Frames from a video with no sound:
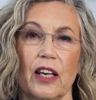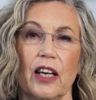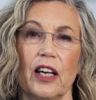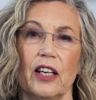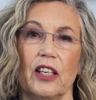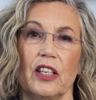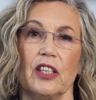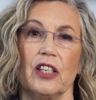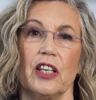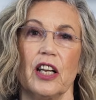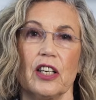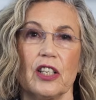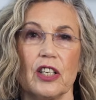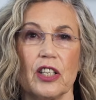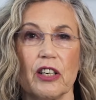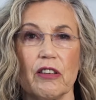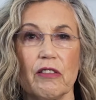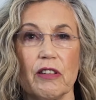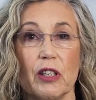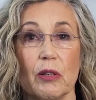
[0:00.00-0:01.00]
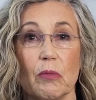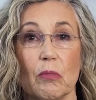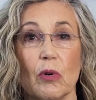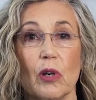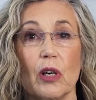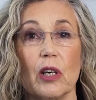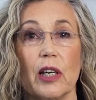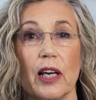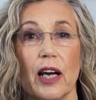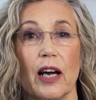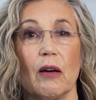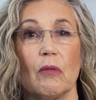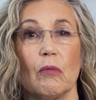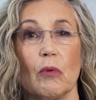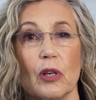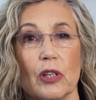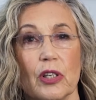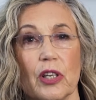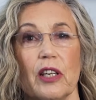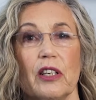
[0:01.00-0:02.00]
It is necessary to work out
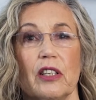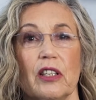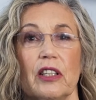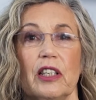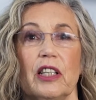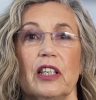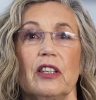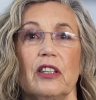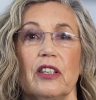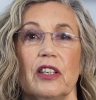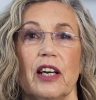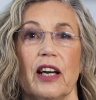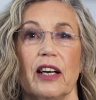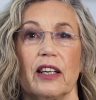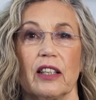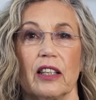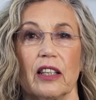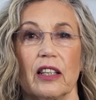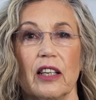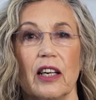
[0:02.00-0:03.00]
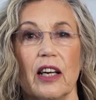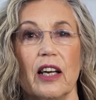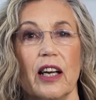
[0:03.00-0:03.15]
what's underneath the anger